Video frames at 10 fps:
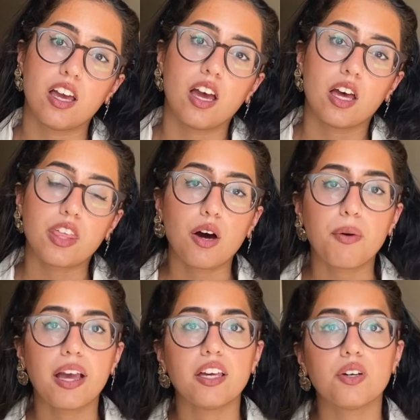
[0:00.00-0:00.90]
That way
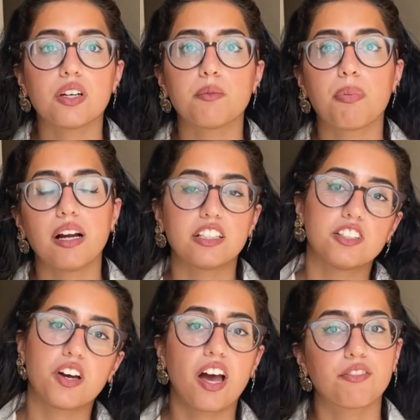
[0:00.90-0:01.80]
you can practice your
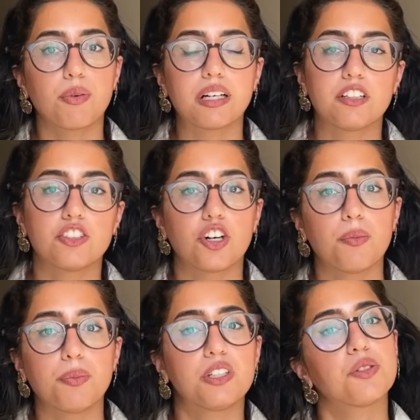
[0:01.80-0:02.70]
F1 job,
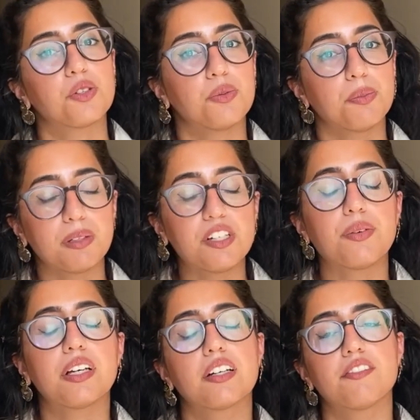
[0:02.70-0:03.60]
which we will be
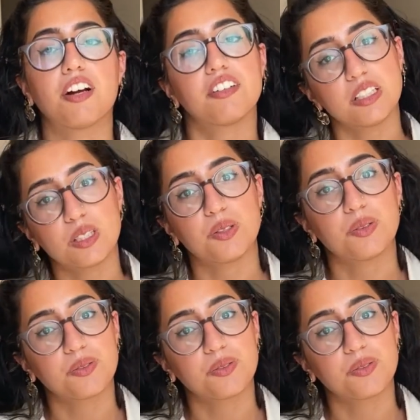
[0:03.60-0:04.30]
doing very soon.